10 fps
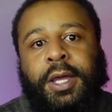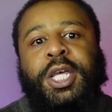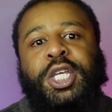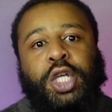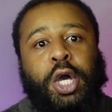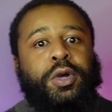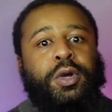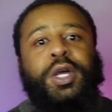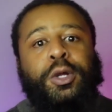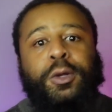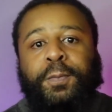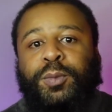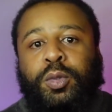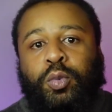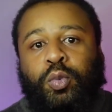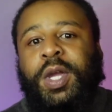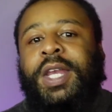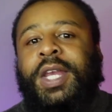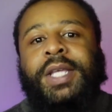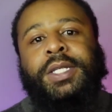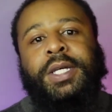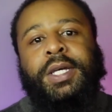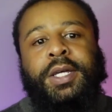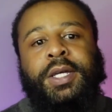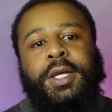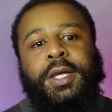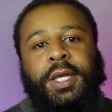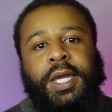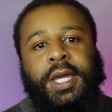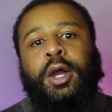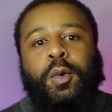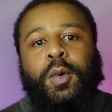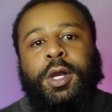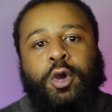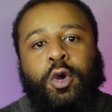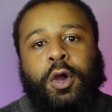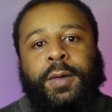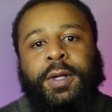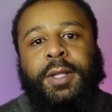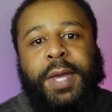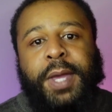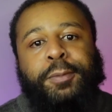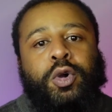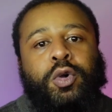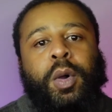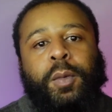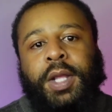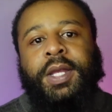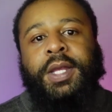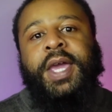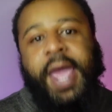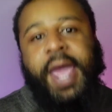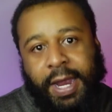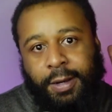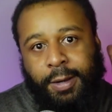So we need to get on one accord with the people who are willing and